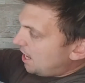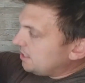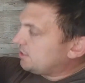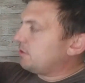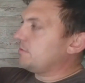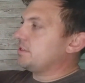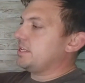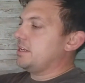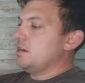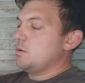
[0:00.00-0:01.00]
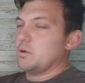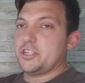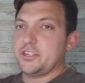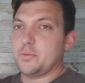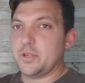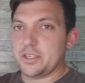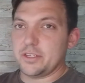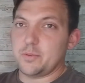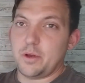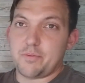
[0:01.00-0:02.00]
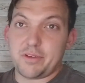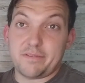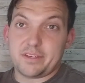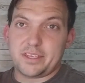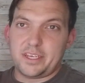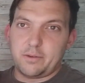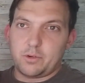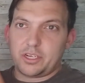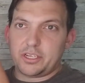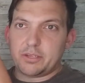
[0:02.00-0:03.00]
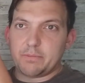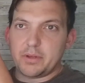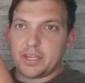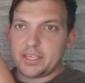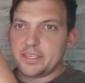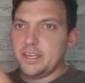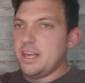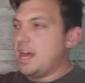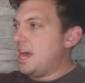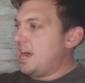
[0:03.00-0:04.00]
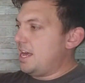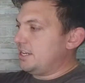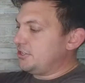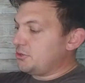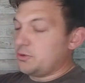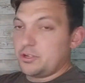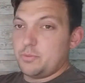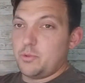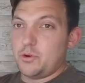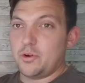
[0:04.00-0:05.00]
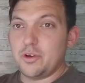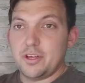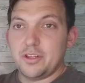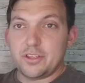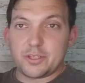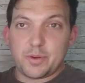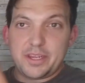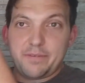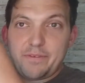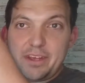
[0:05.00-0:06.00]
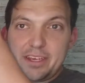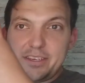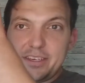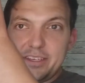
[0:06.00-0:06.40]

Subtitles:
so obviously Washington Wizards were previously the Washington Bullets, and Jordan wore the 23, as you can